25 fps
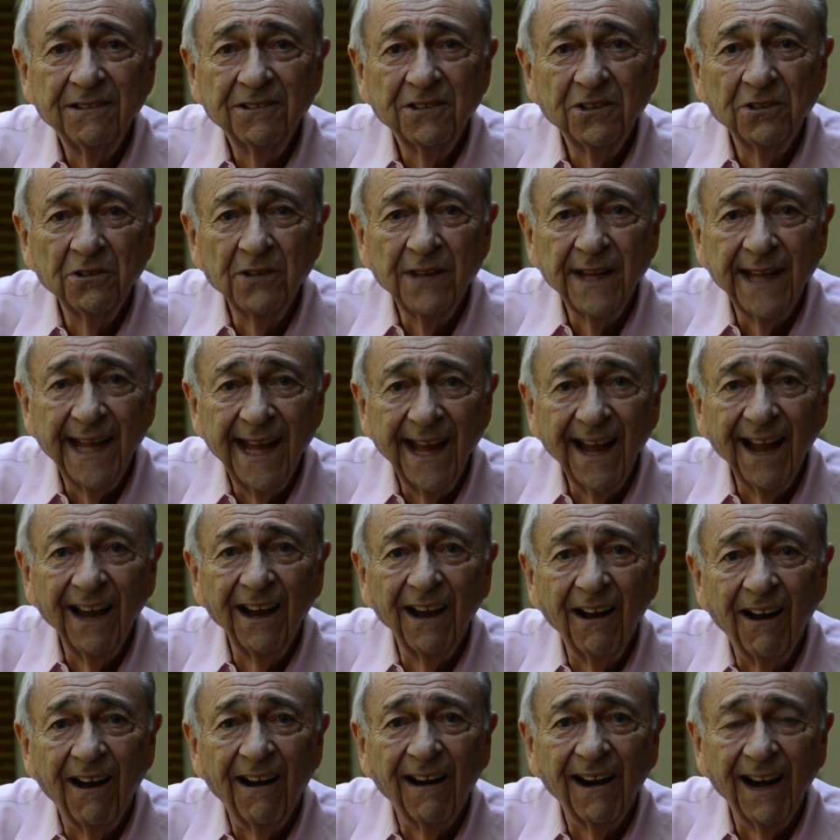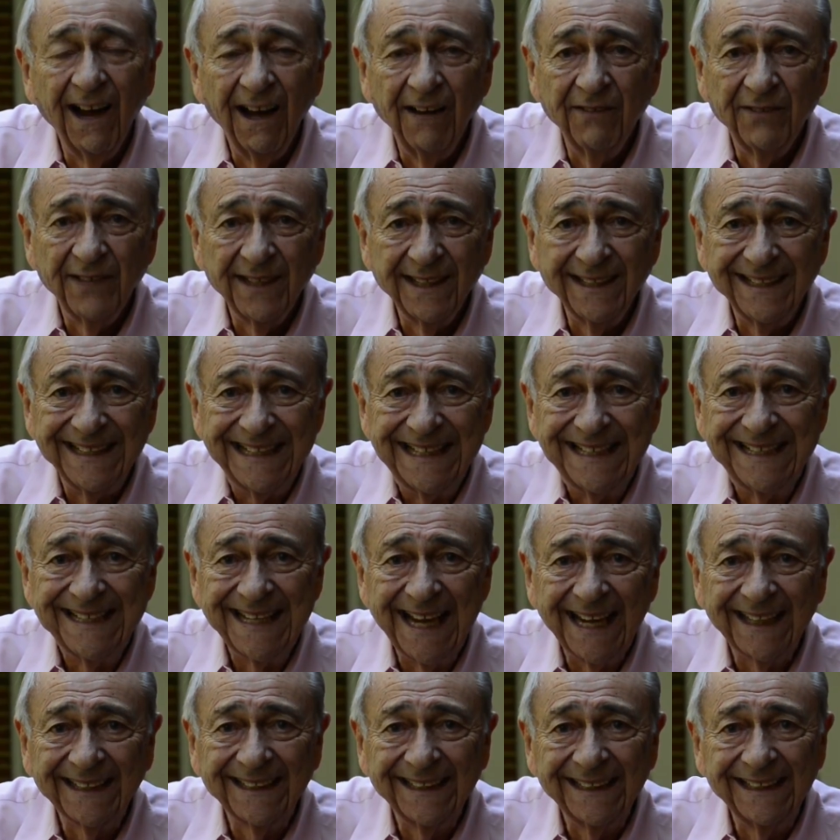to the LR having
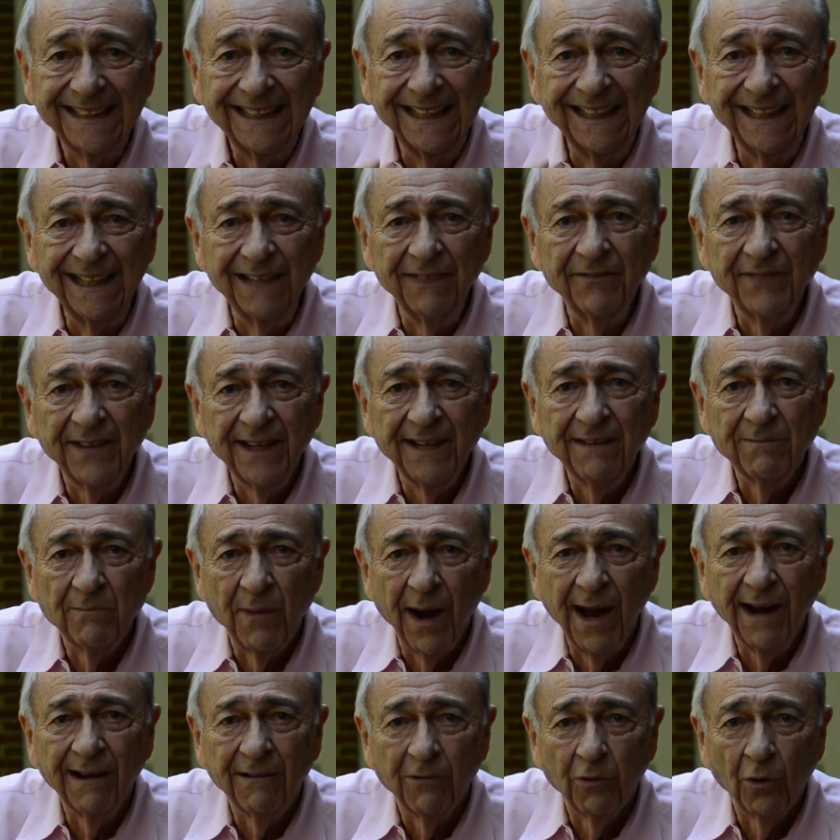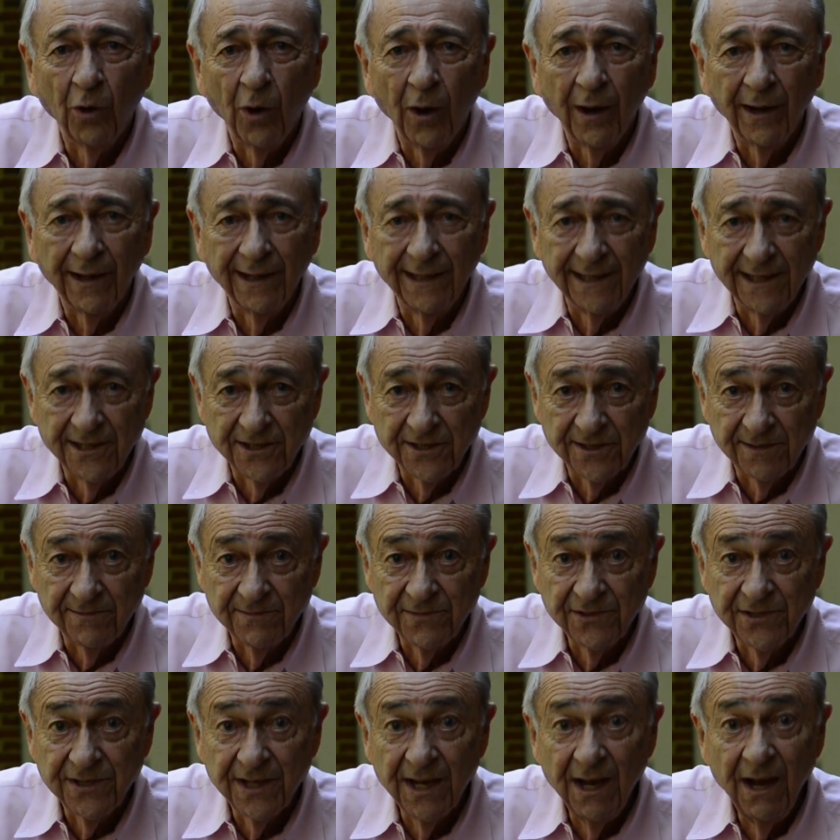detected living
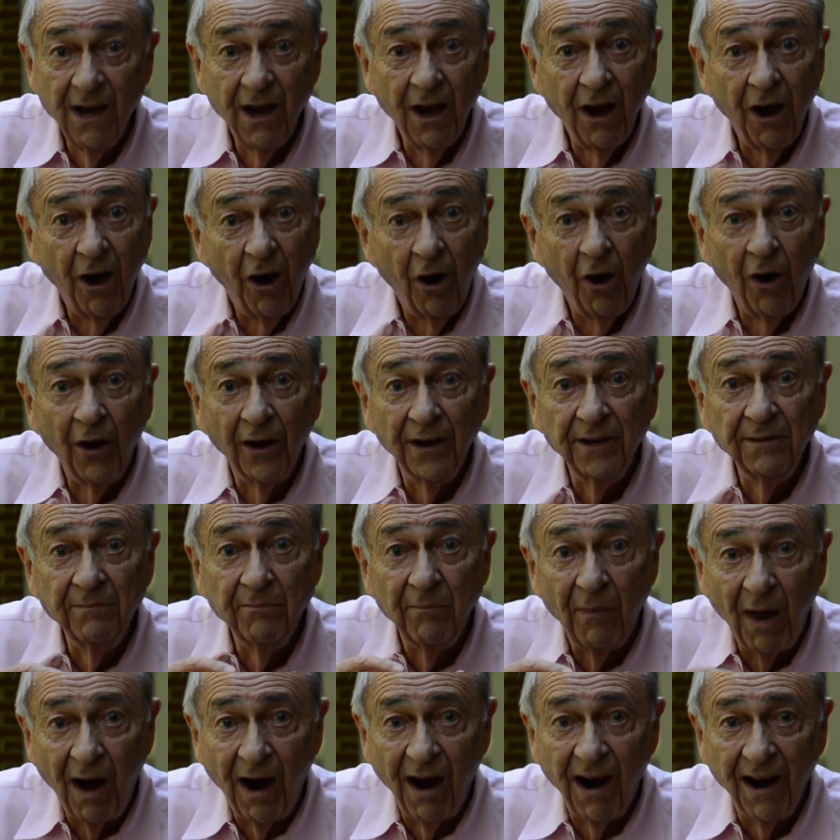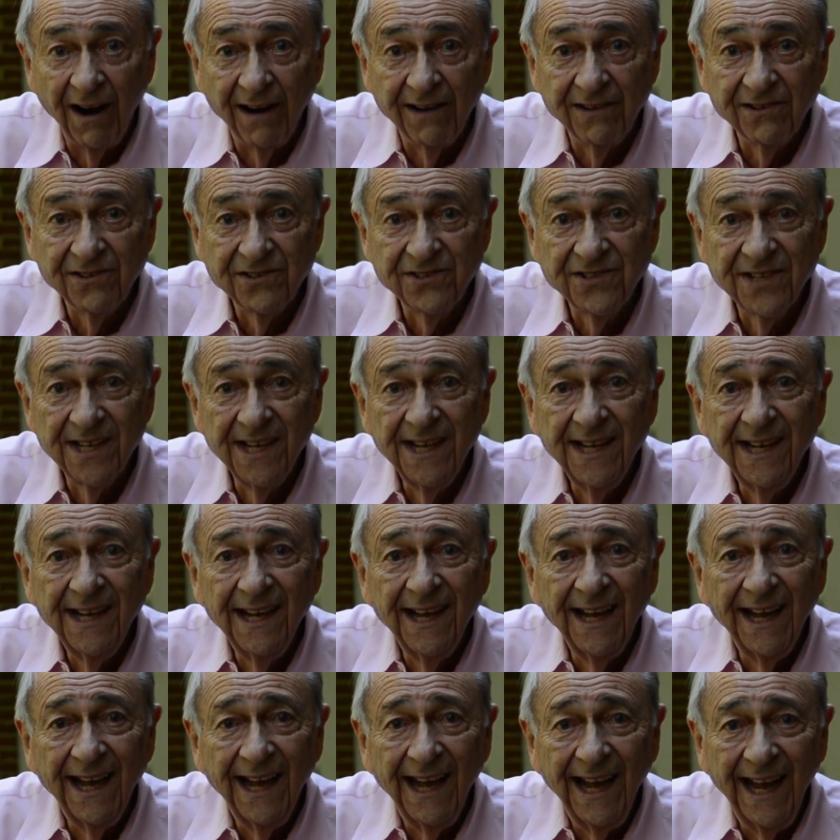microorganisms on Mars.
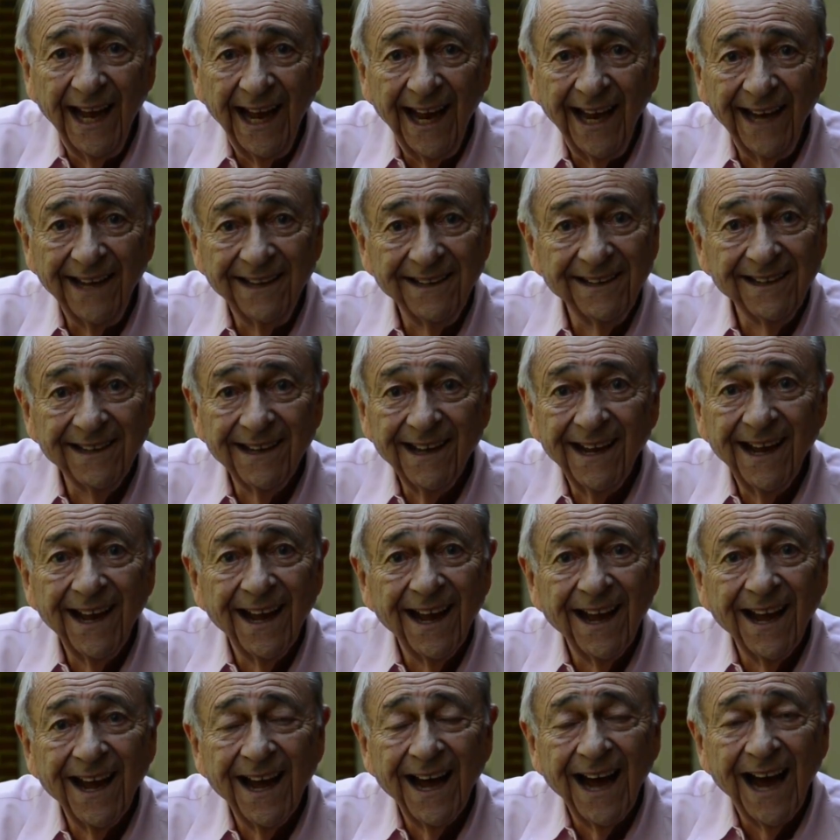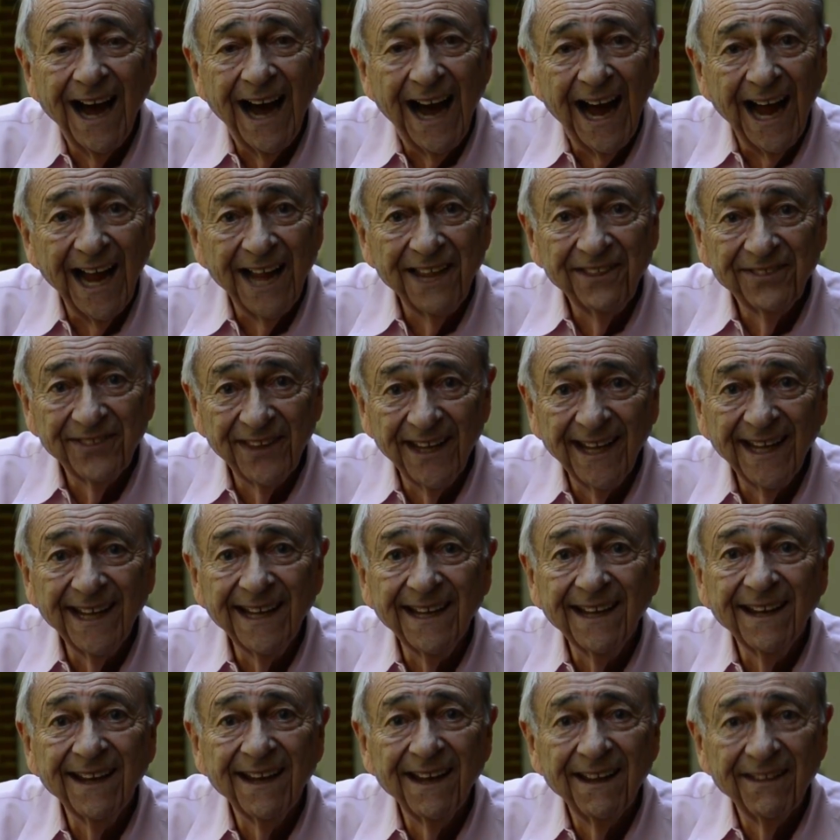And I
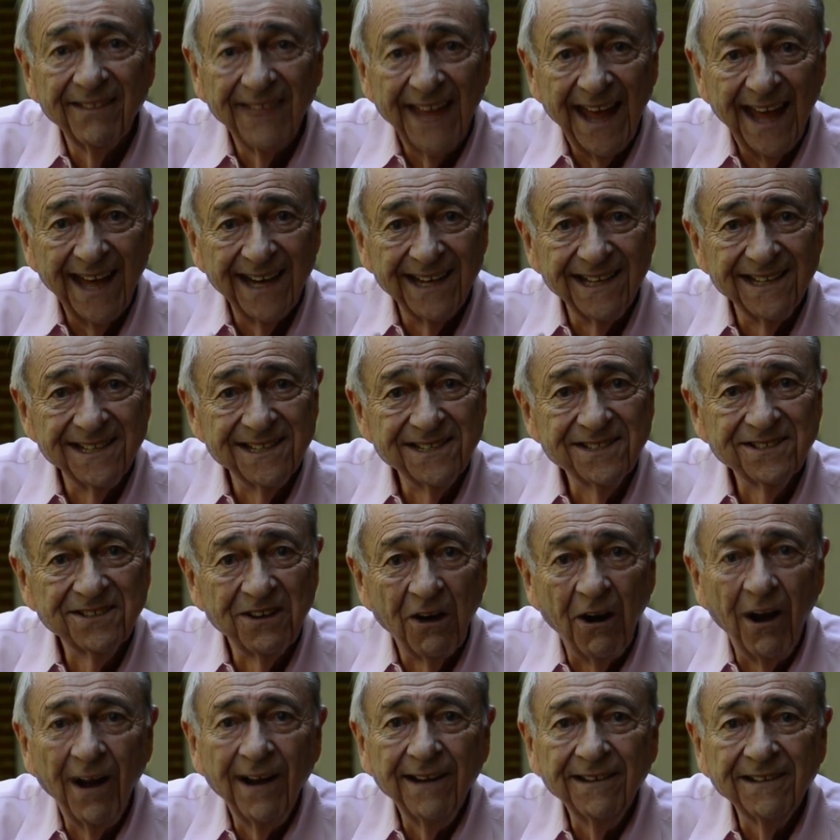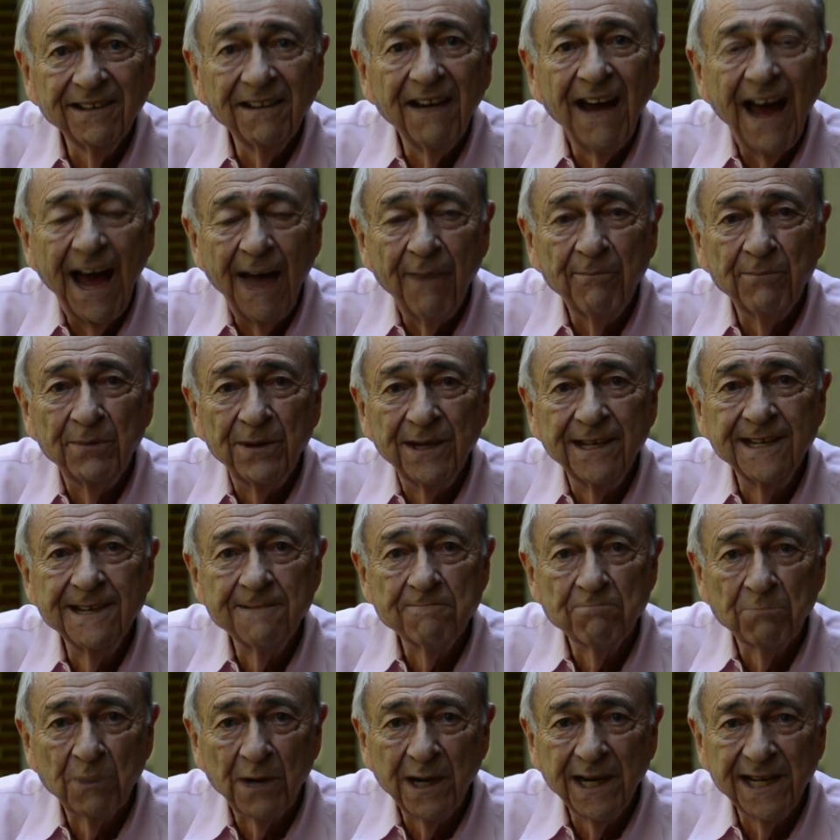think that is going to happen
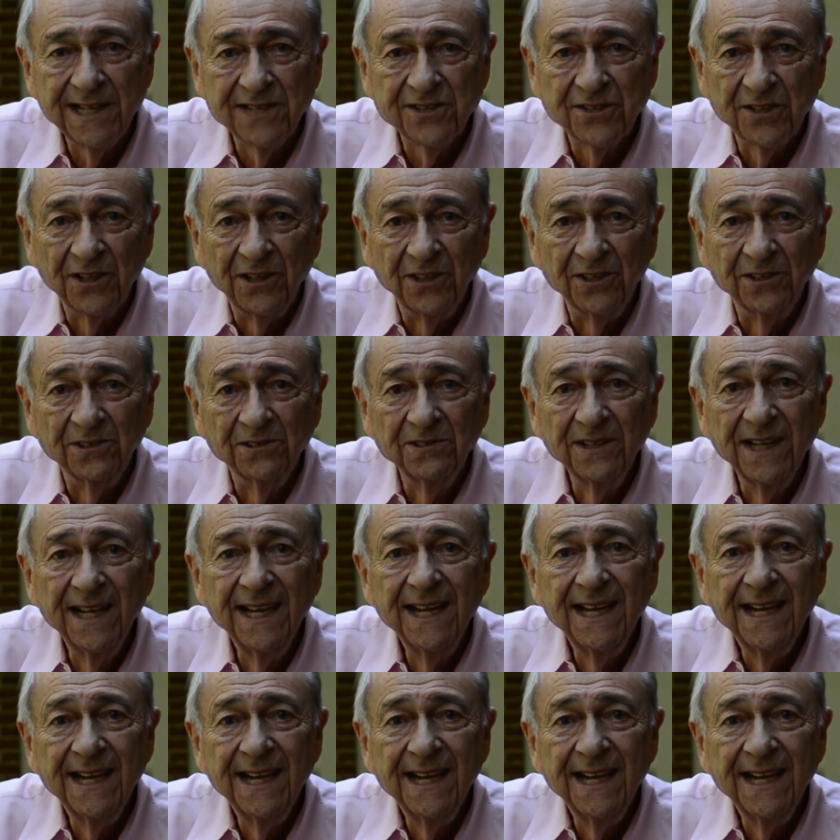pretty soon,